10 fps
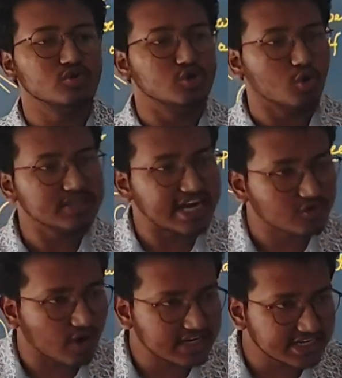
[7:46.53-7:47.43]
To know
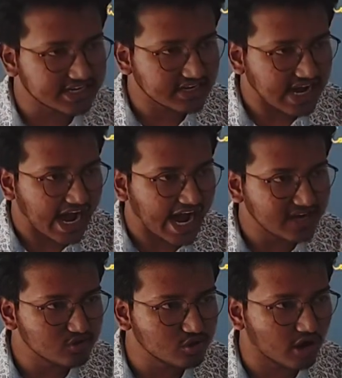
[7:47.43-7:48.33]
that quantity,
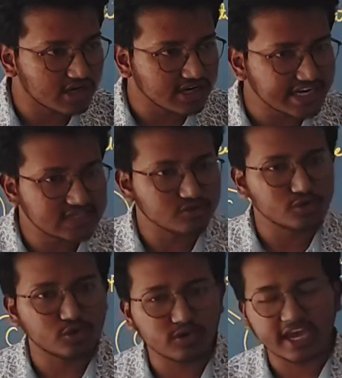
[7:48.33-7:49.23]
I do not need
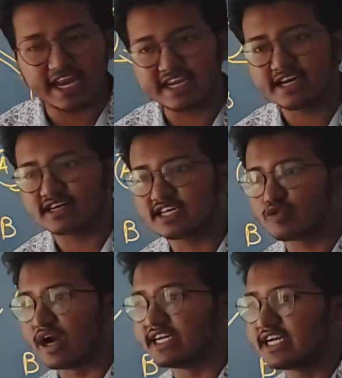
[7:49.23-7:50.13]
to know any
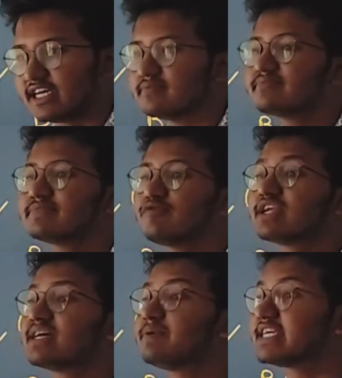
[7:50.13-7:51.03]
other quantity.
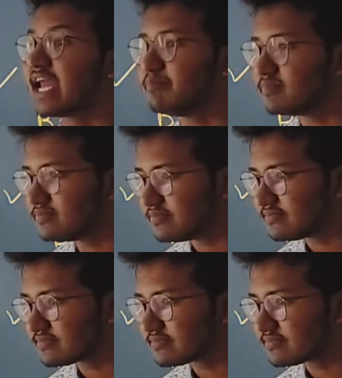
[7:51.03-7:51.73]
For example, time.